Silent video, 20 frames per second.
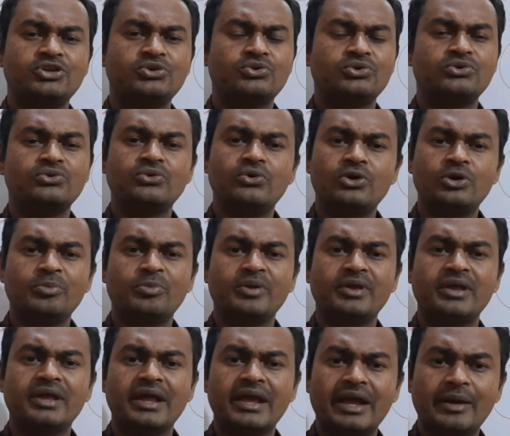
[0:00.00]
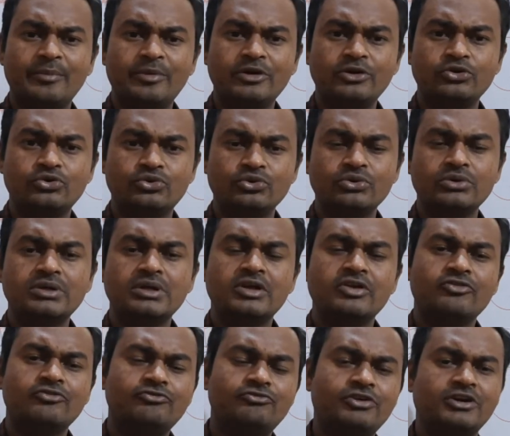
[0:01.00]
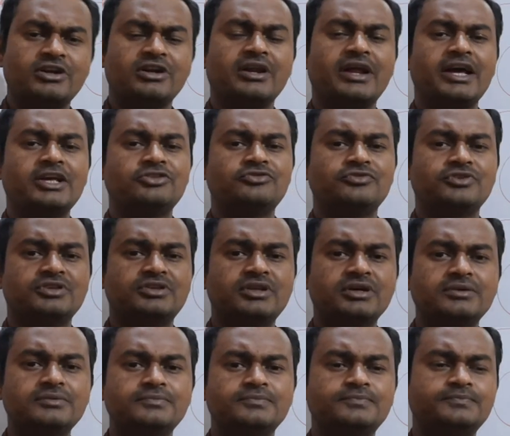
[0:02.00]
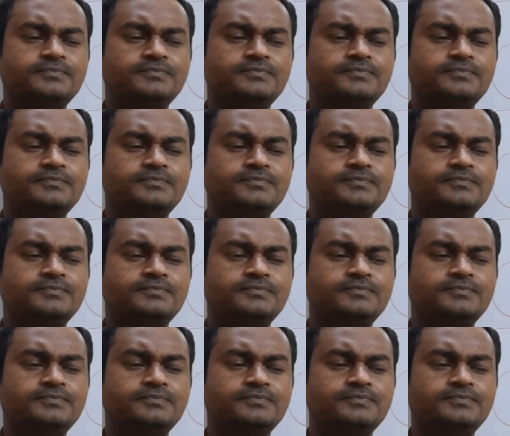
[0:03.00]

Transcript: could not be able to fertilize with the